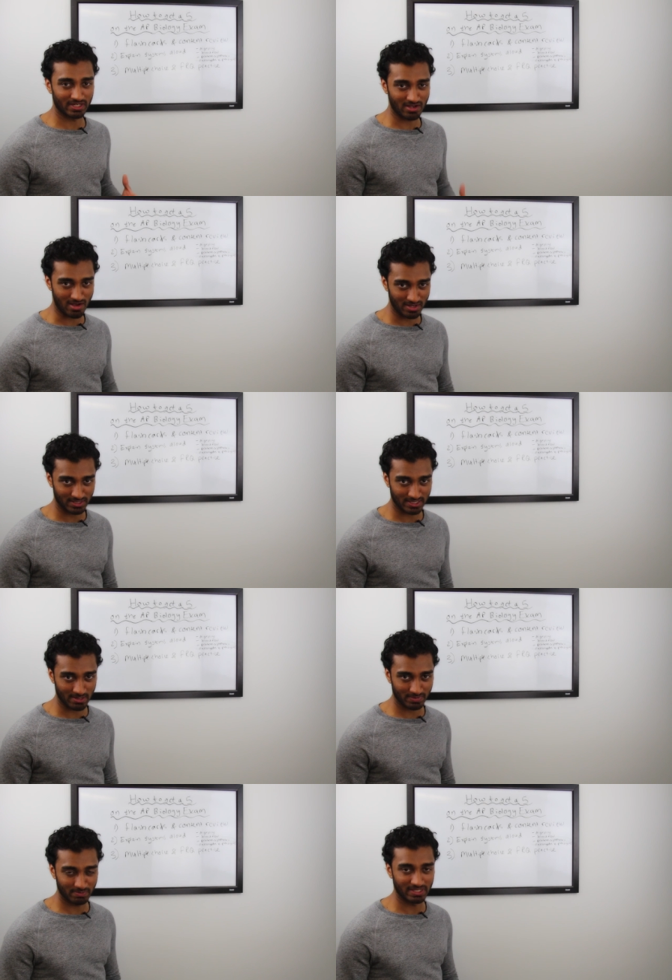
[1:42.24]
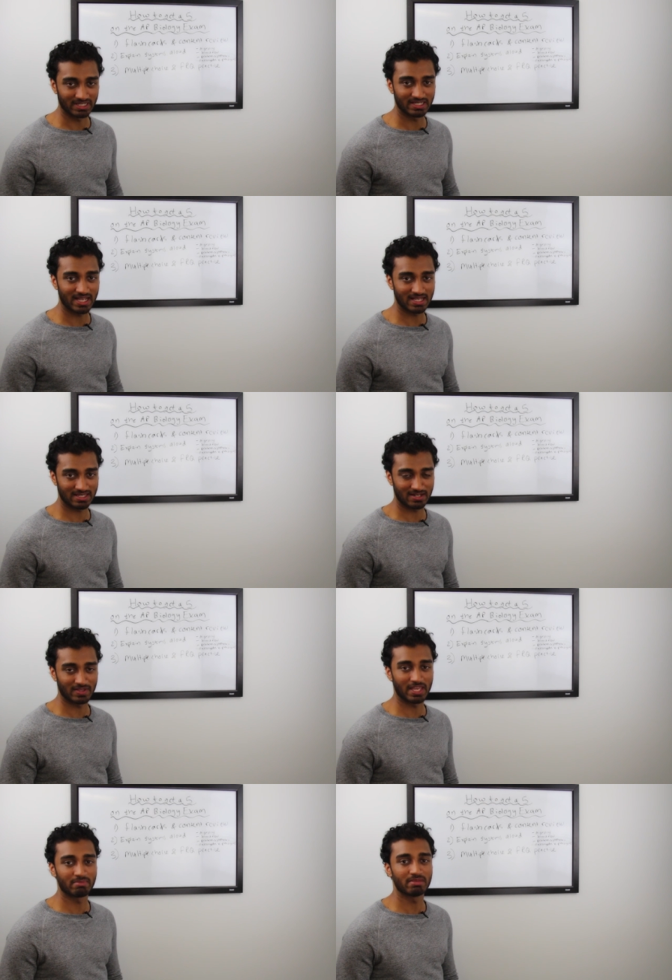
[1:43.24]
and concepts being tested on
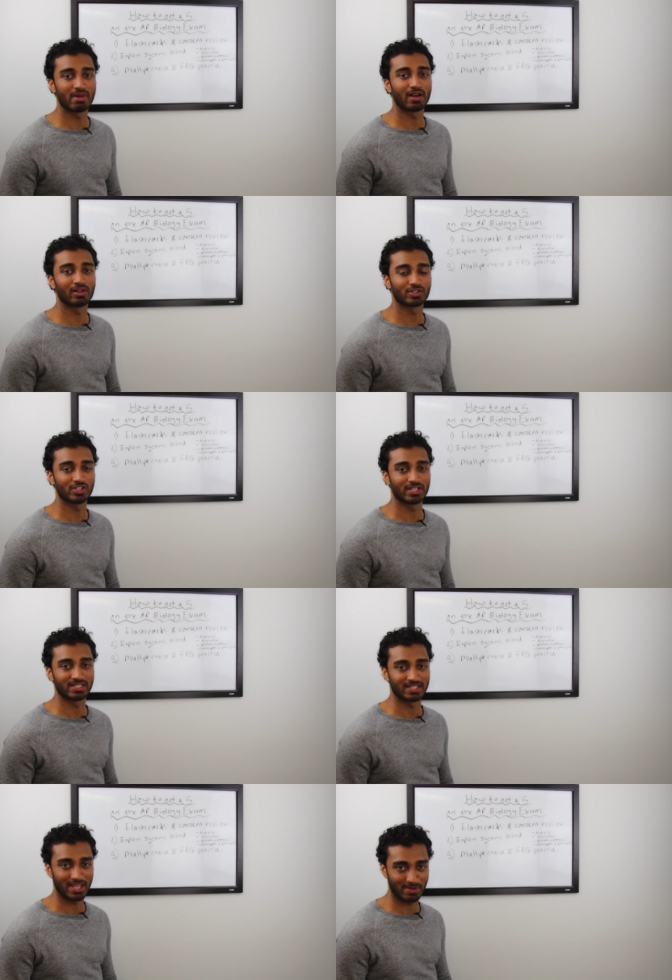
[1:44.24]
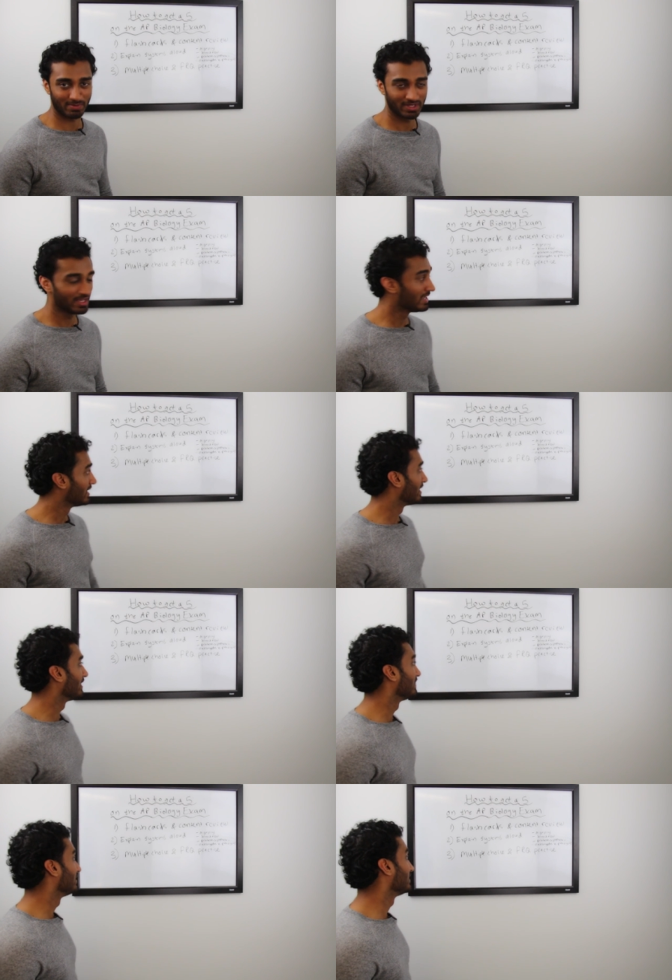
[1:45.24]
the AP Biology exam.
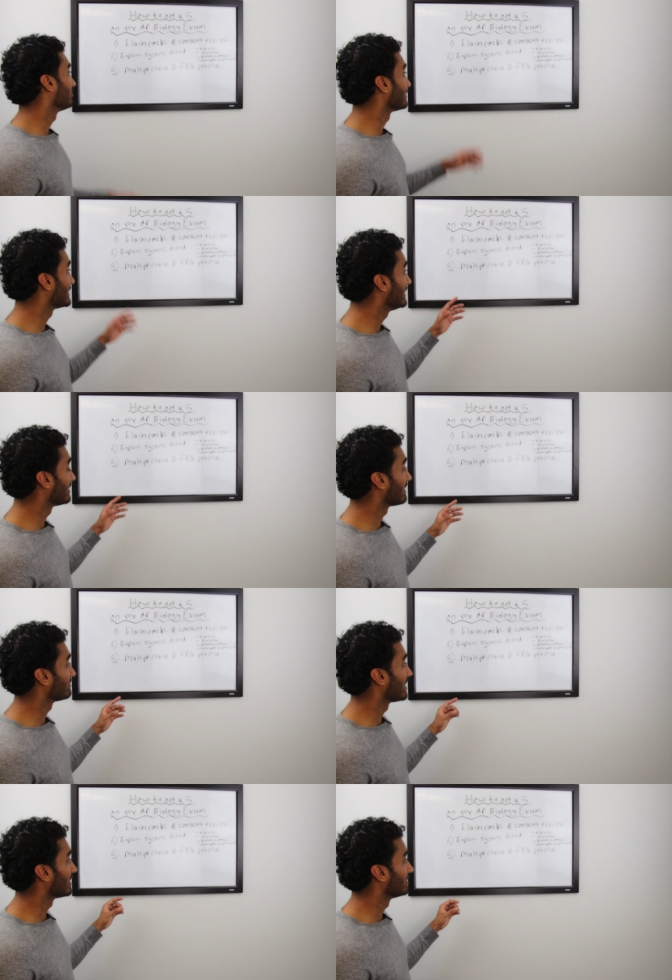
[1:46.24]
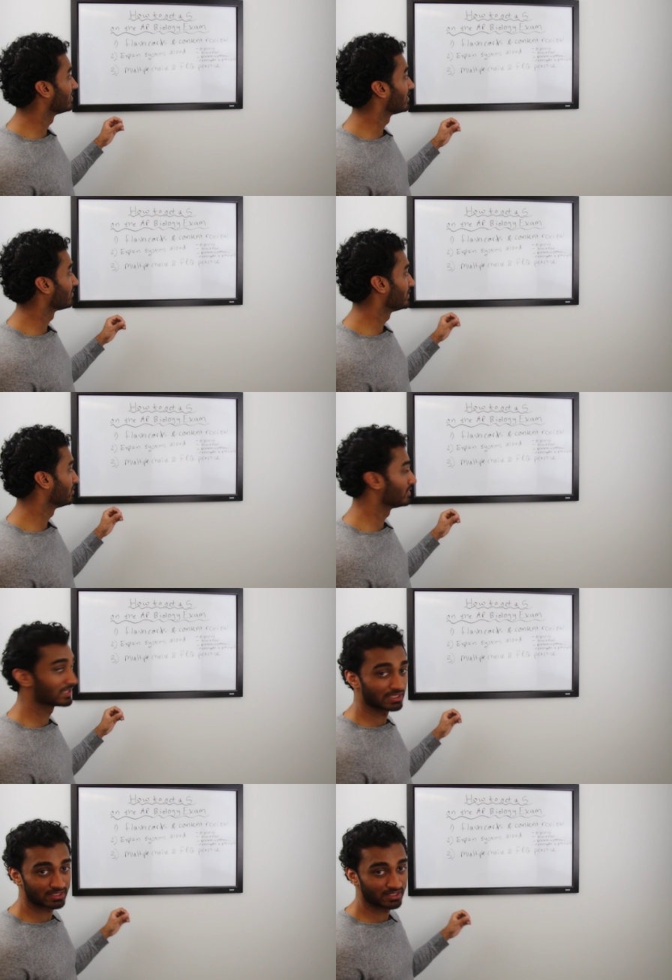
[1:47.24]
And for here, I've gotten a few
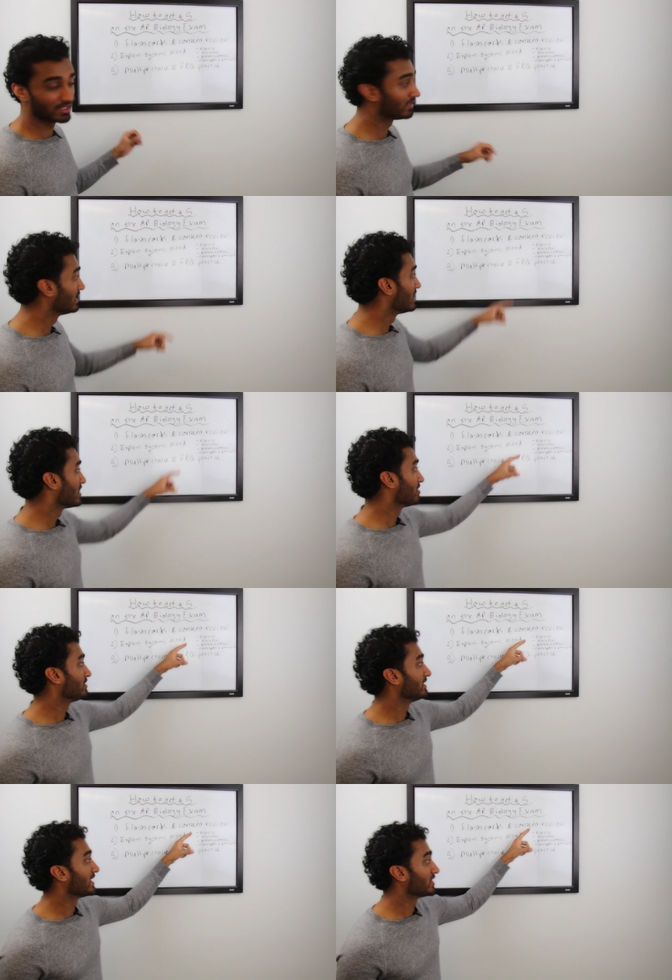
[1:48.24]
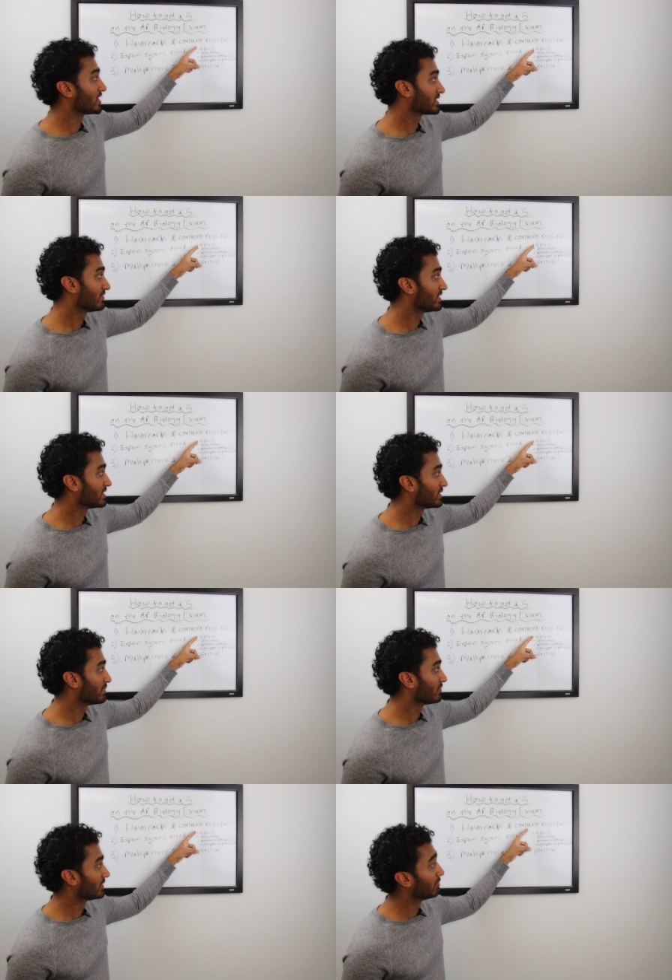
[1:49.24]
just listed here. You see the digestive
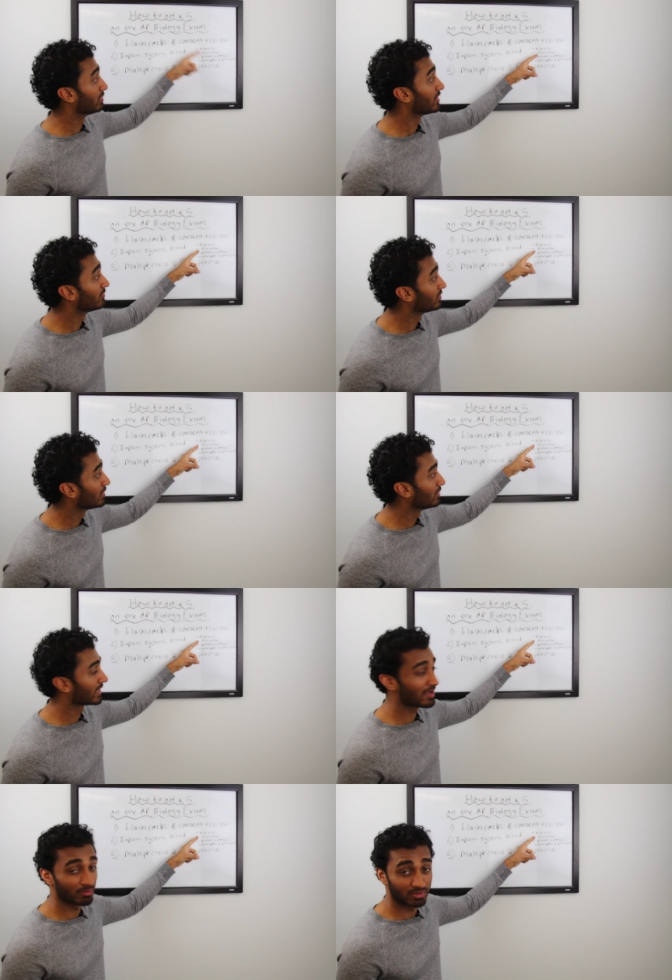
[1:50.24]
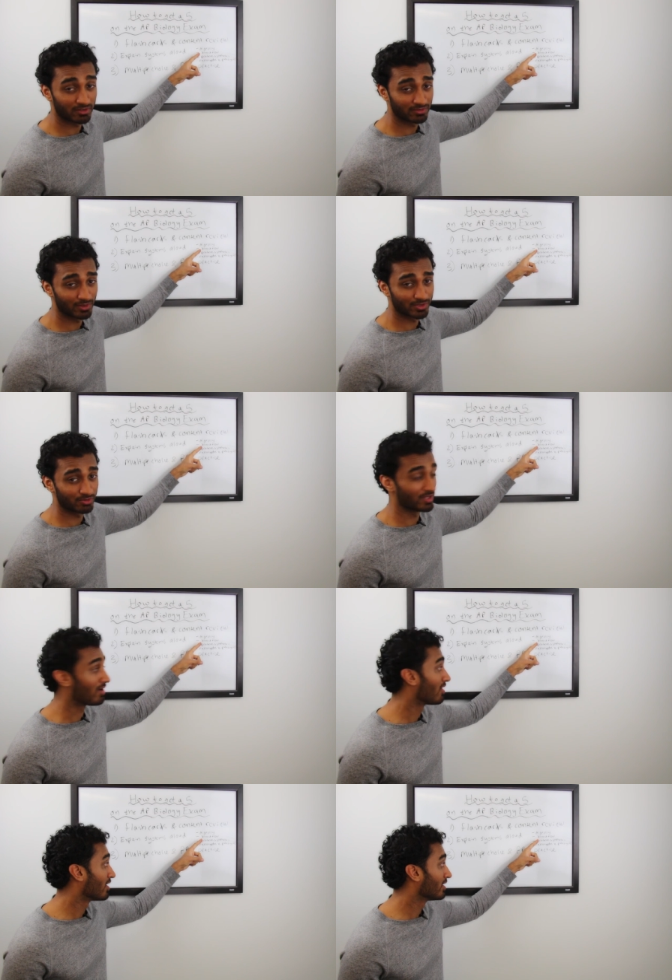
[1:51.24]
system, blood flow, like how the blood flows through the
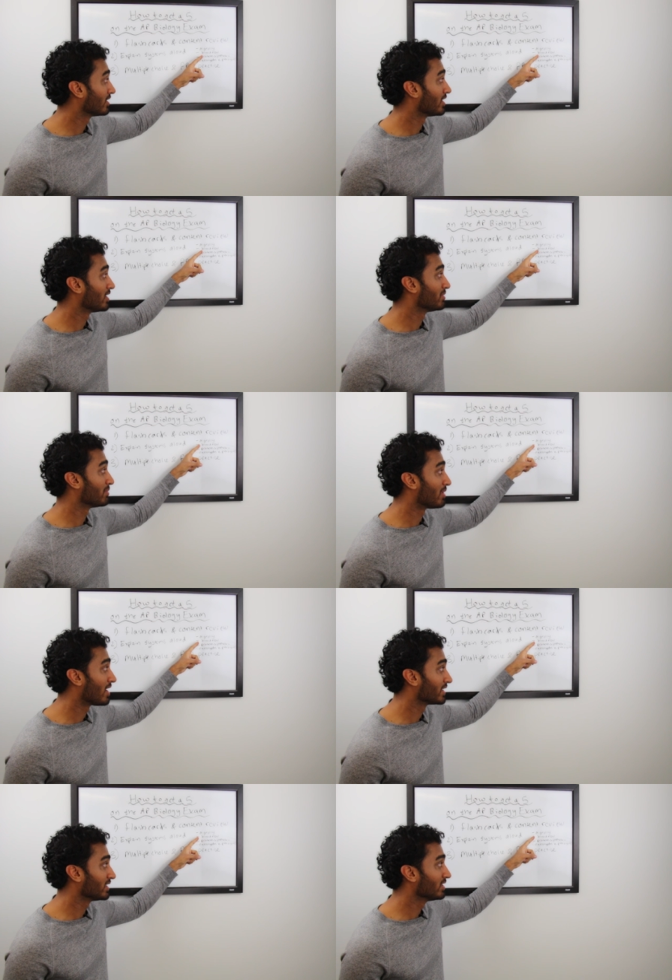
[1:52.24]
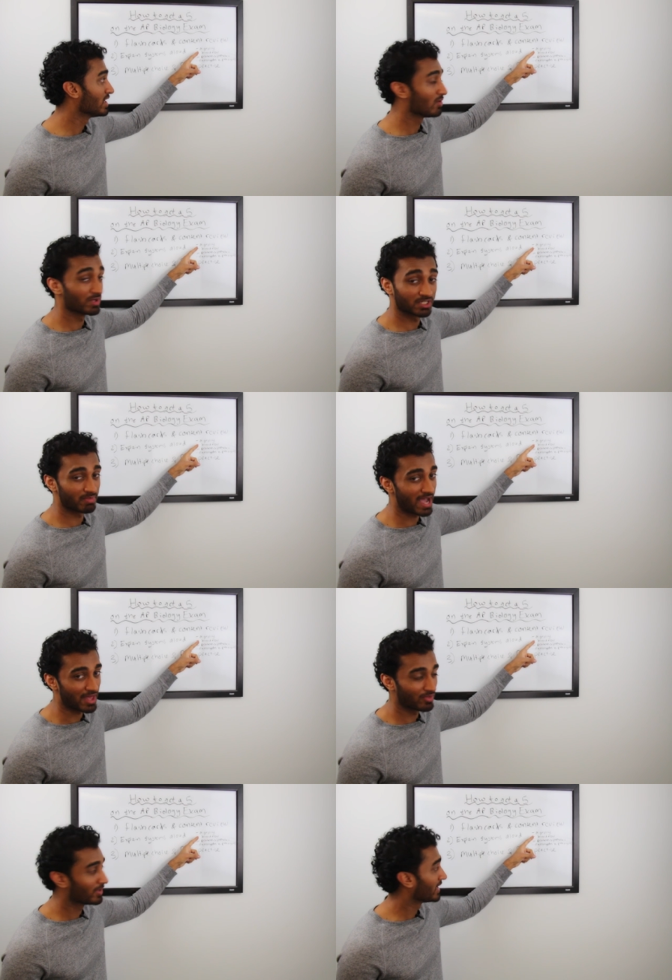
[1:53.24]
heart um, and the body, what's the
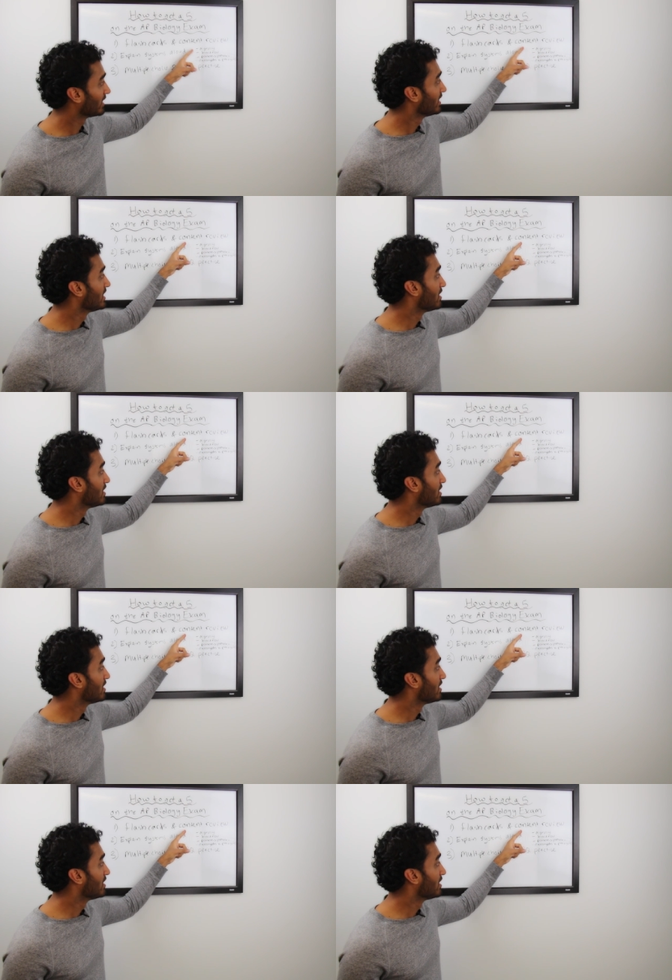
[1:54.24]
pathway,